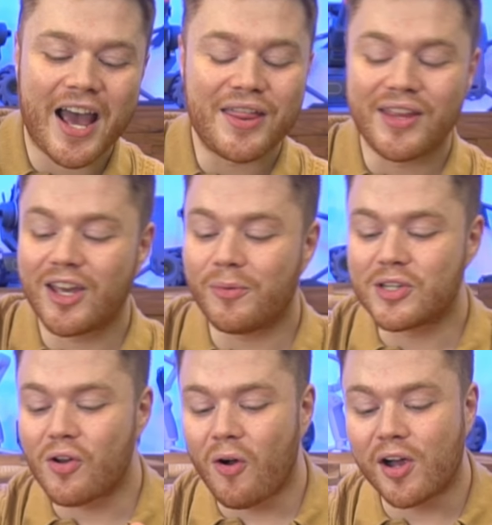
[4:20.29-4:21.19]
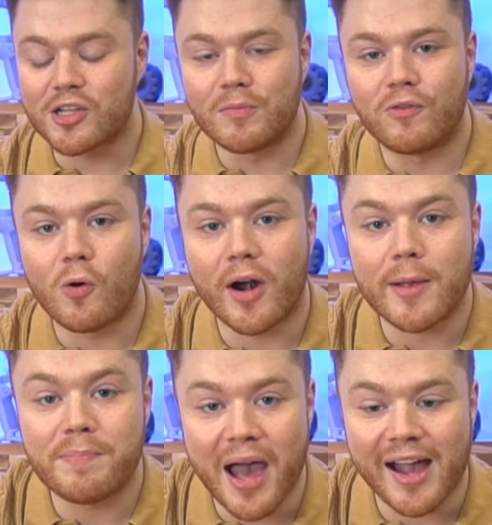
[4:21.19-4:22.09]
I think it was an awesome foray
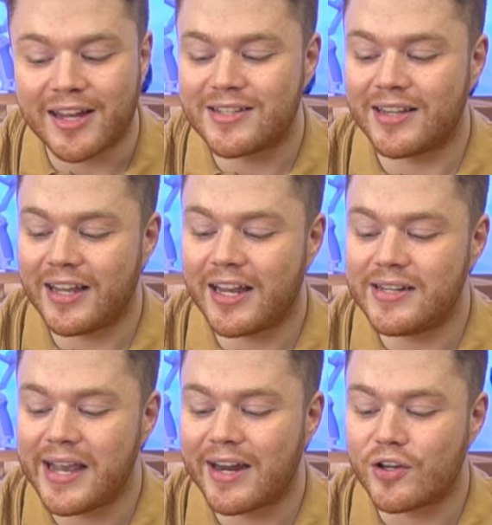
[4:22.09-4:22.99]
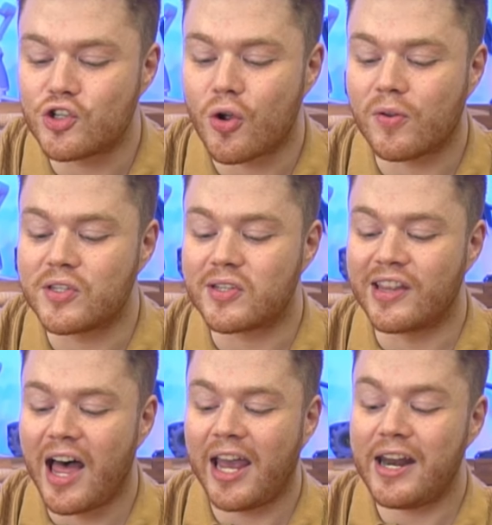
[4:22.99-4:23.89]
back into the Indiana Jones
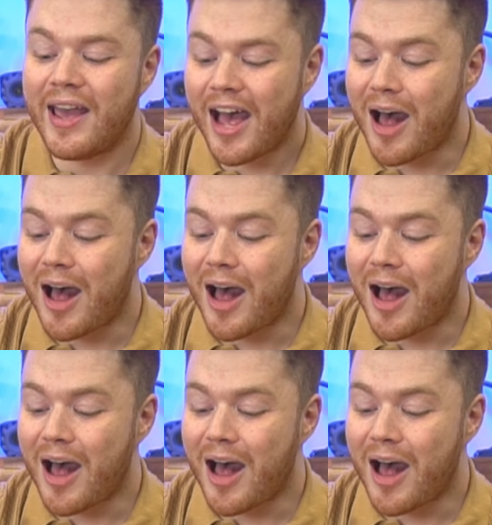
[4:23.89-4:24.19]
line.